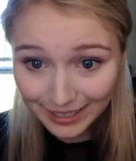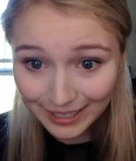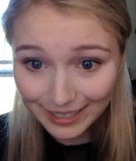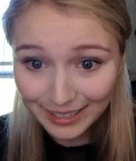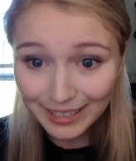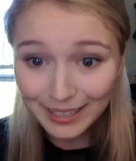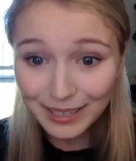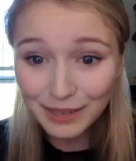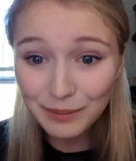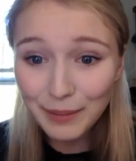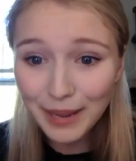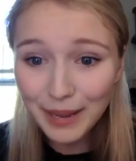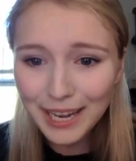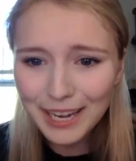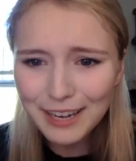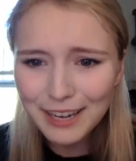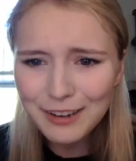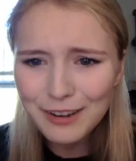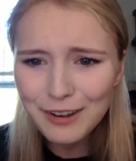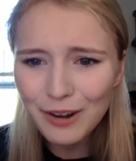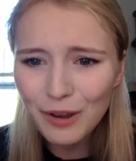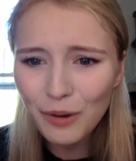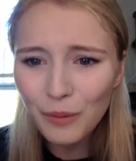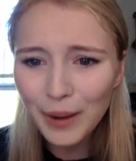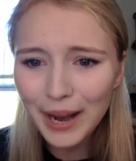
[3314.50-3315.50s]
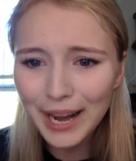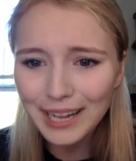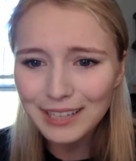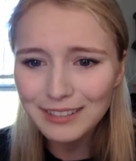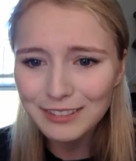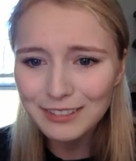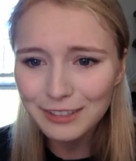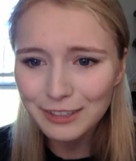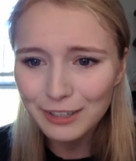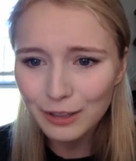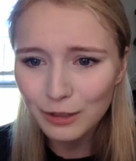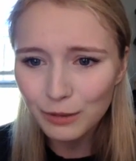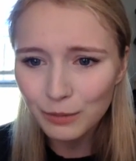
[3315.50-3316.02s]
He made no
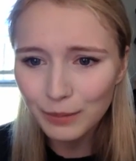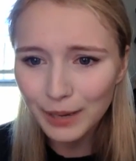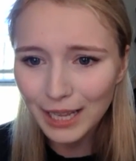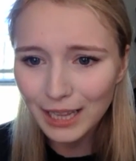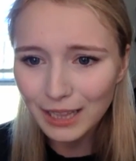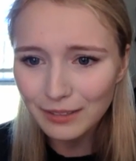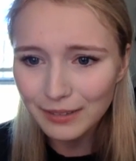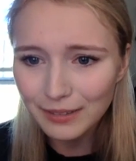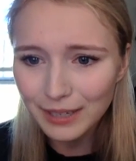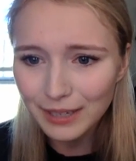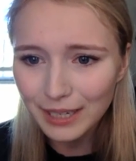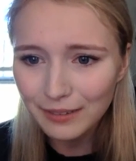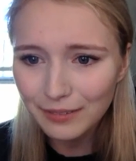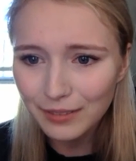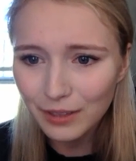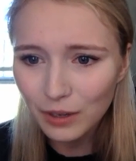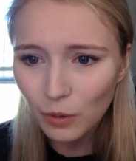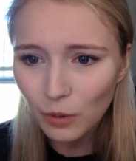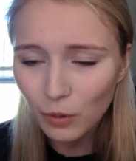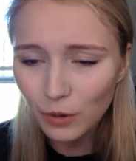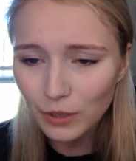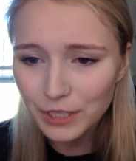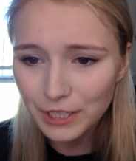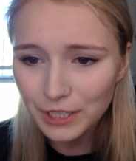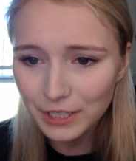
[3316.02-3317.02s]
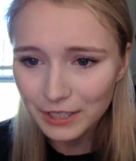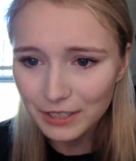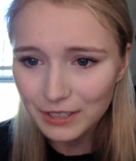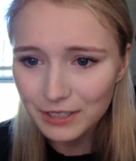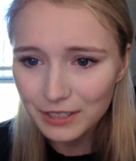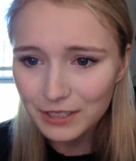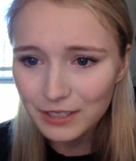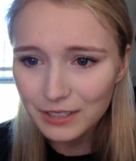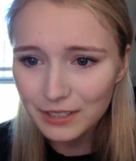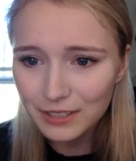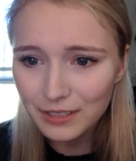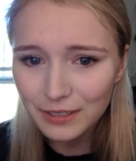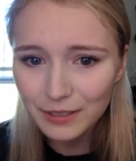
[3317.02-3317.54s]
answer to the raillery of the
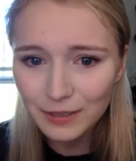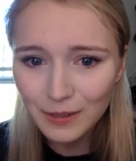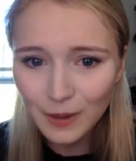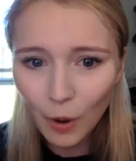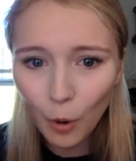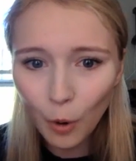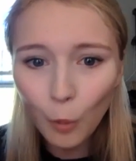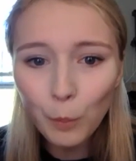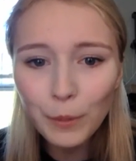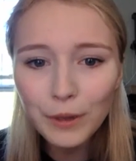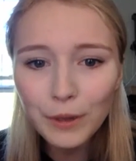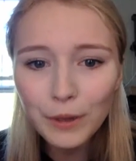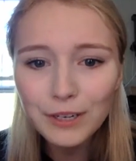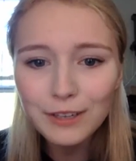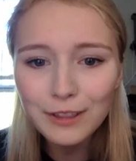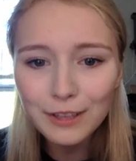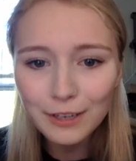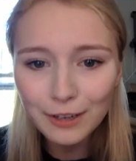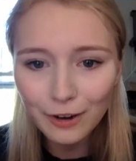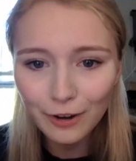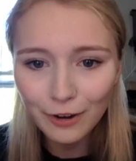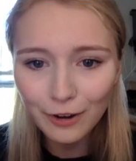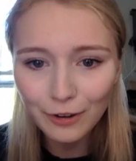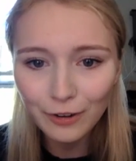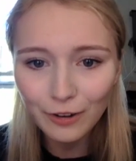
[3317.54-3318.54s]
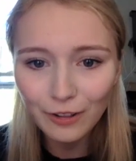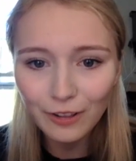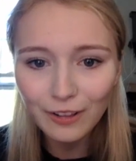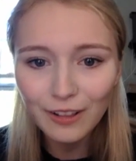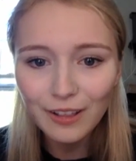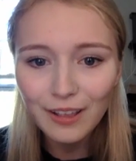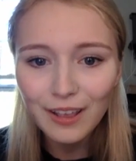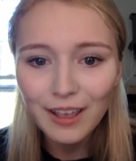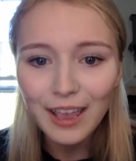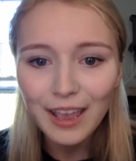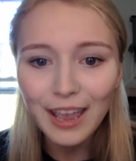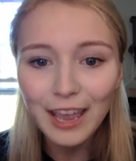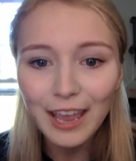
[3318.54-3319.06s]
courtiers. He opened the kernel
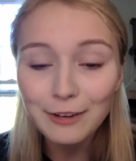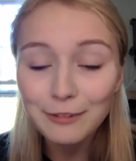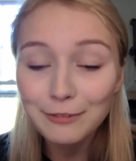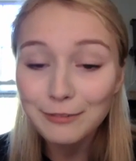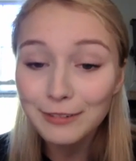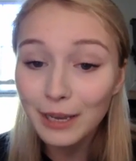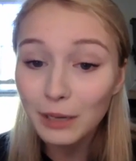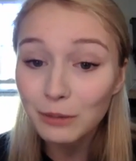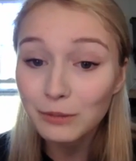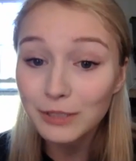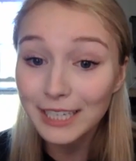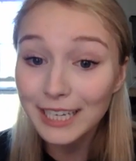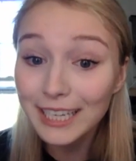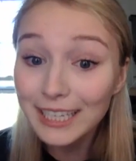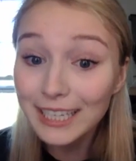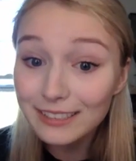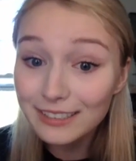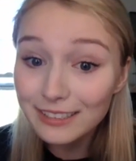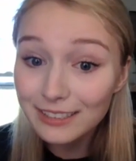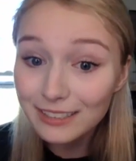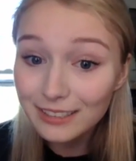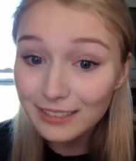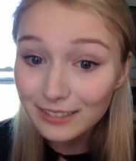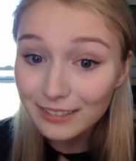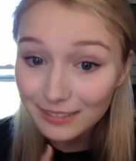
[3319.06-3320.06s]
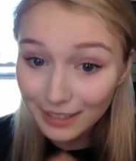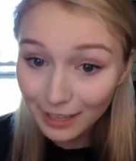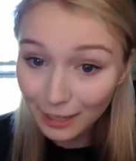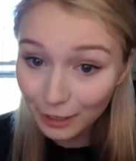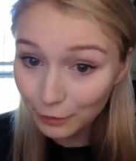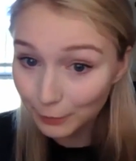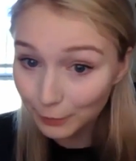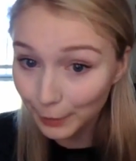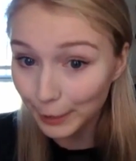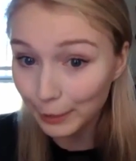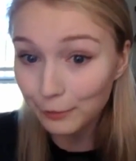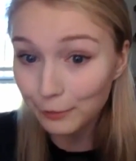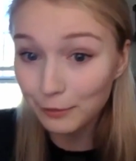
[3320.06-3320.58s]
and found in it a
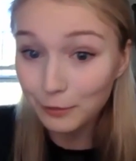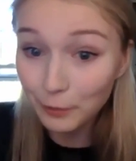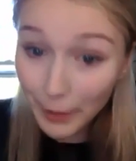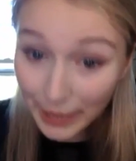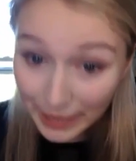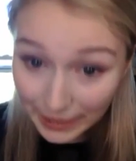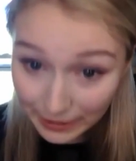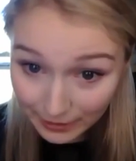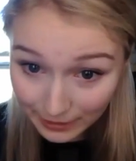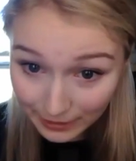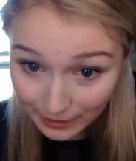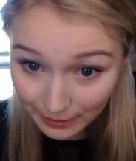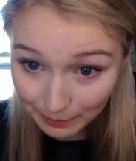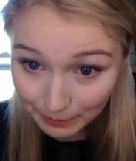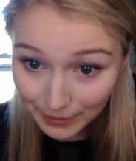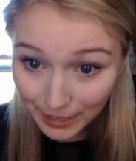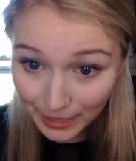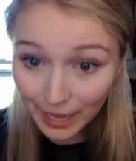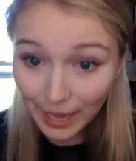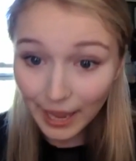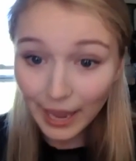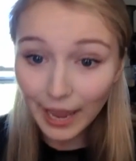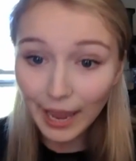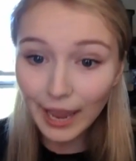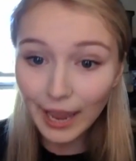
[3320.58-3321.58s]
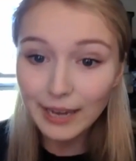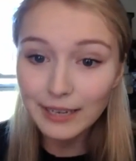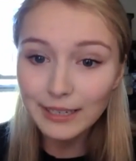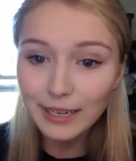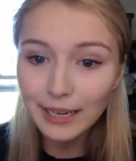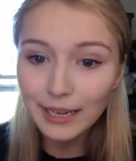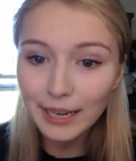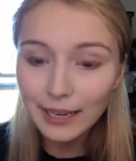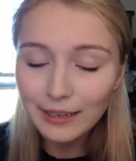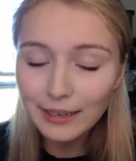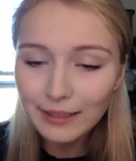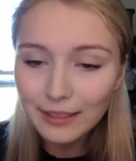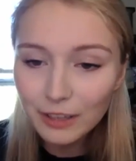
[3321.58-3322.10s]
grain of wheat, and
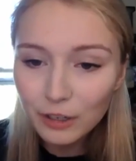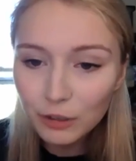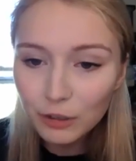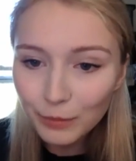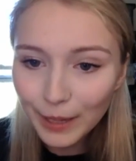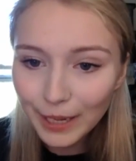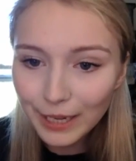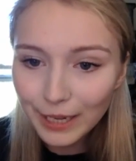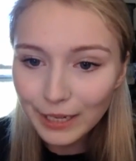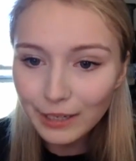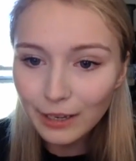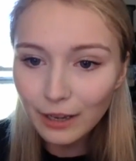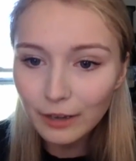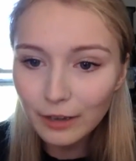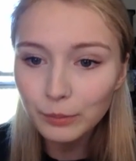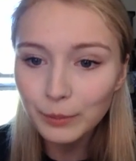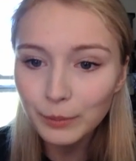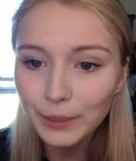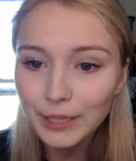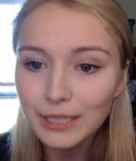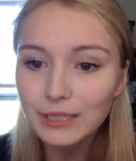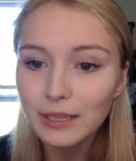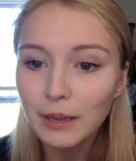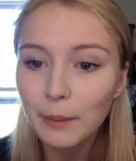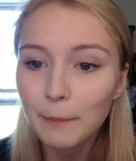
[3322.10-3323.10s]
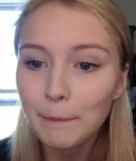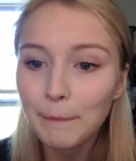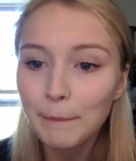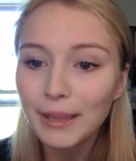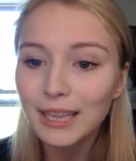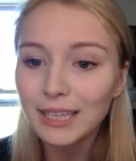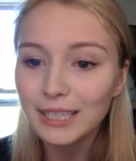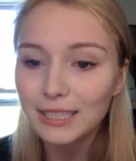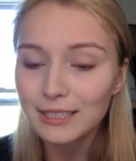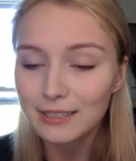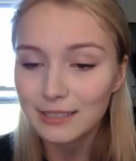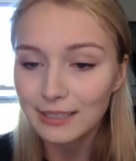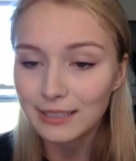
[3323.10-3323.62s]
in the grain of wheat a
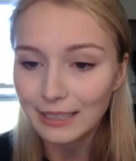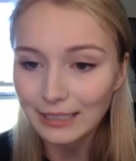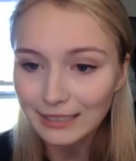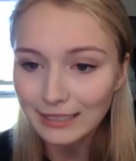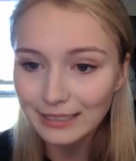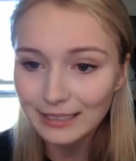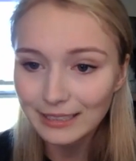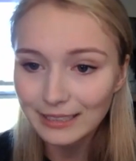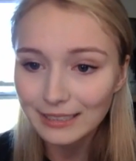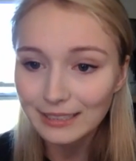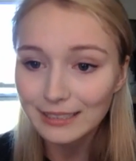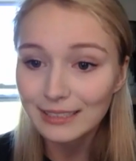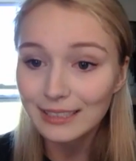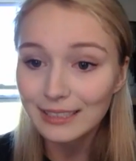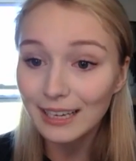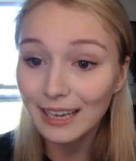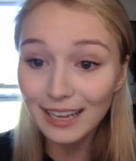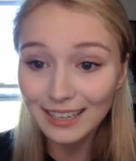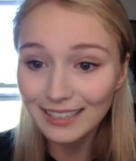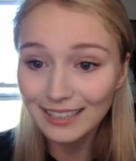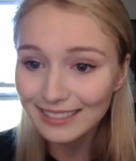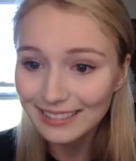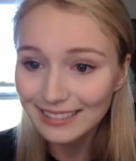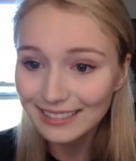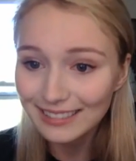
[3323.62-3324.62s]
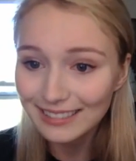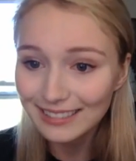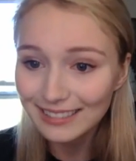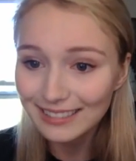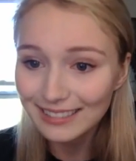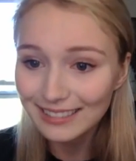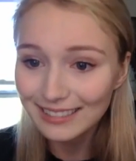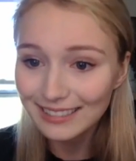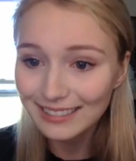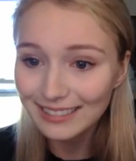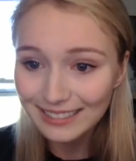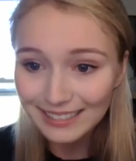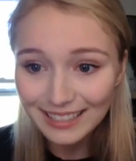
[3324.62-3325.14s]
millet seed. Ah!
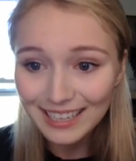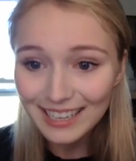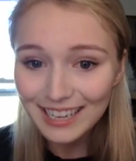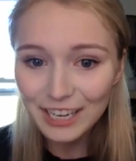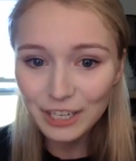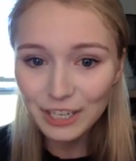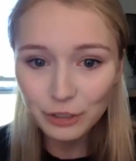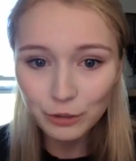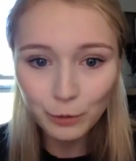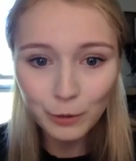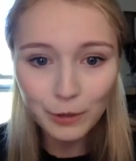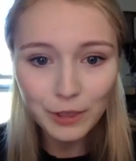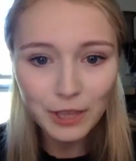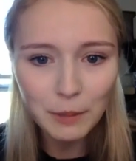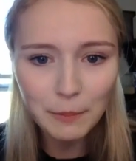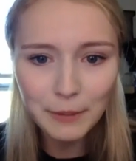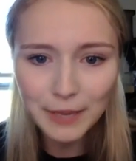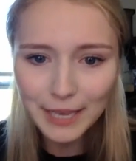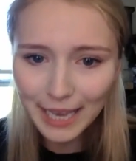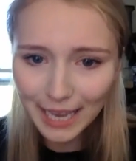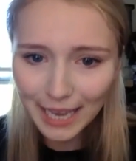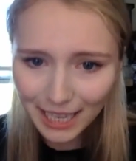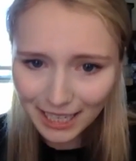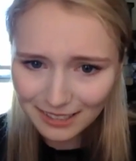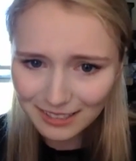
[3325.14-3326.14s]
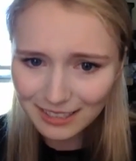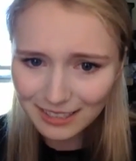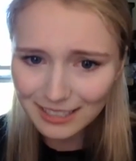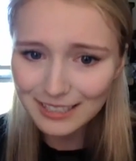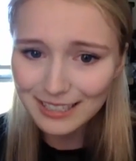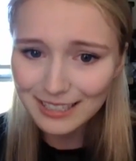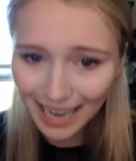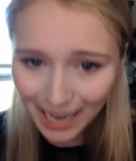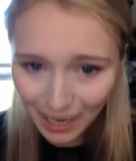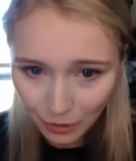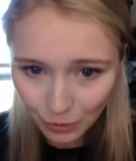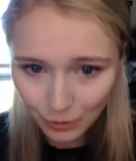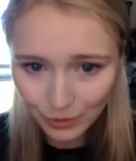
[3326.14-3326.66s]
In truth, he began to
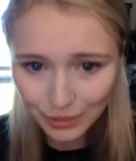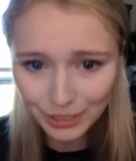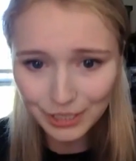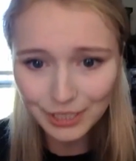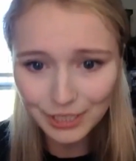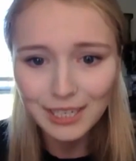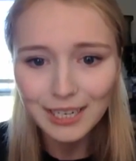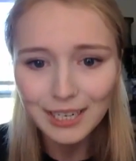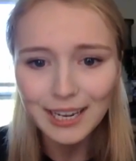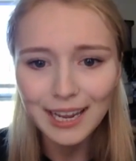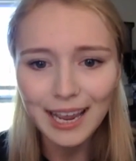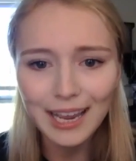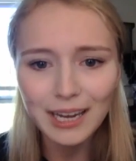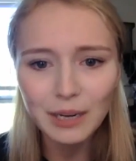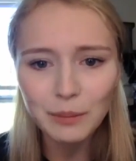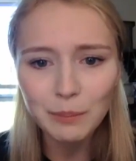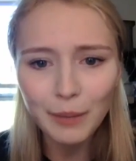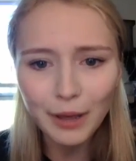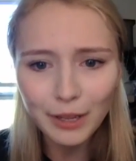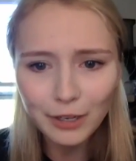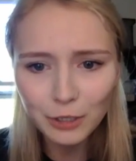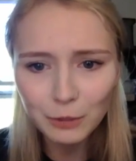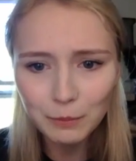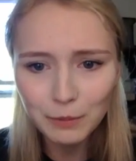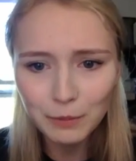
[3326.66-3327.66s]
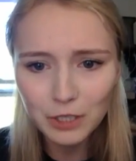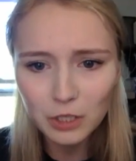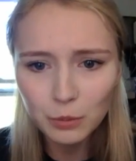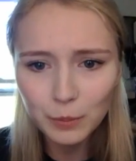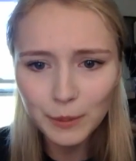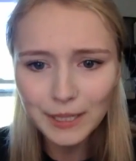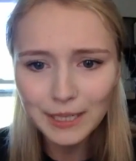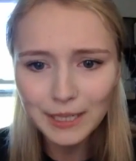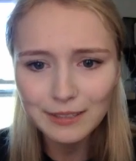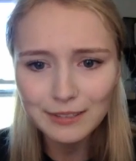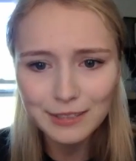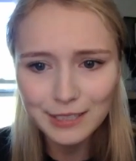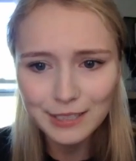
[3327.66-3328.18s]
doubt, and muttered between
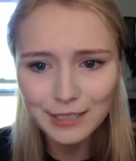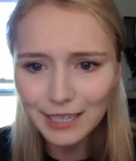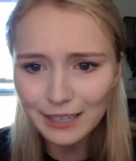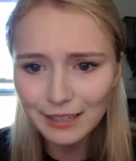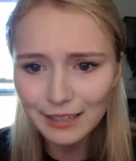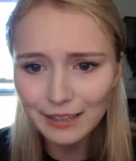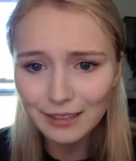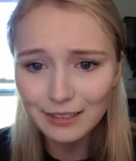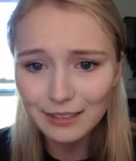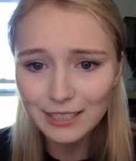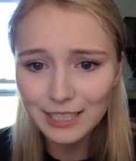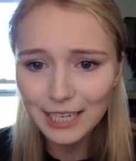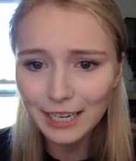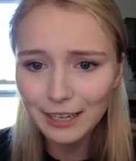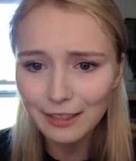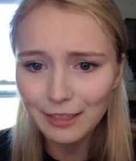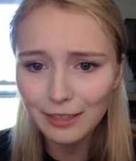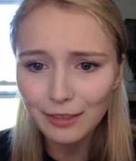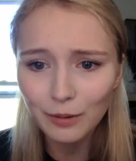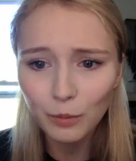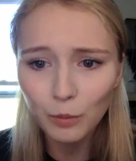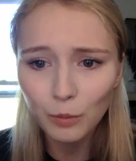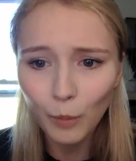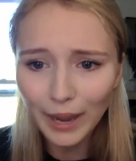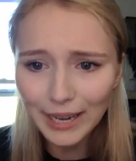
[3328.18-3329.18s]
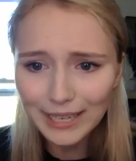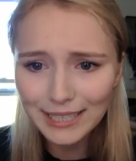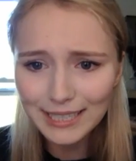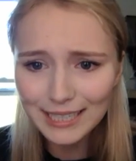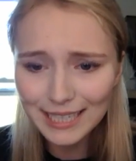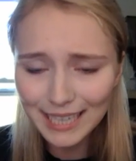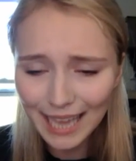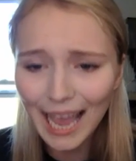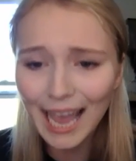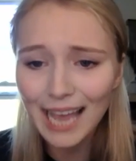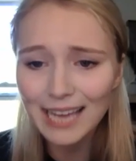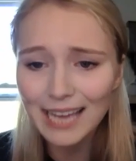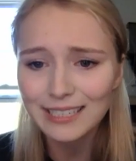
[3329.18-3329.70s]
his teeth, white
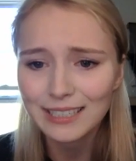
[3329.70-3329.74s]
cat,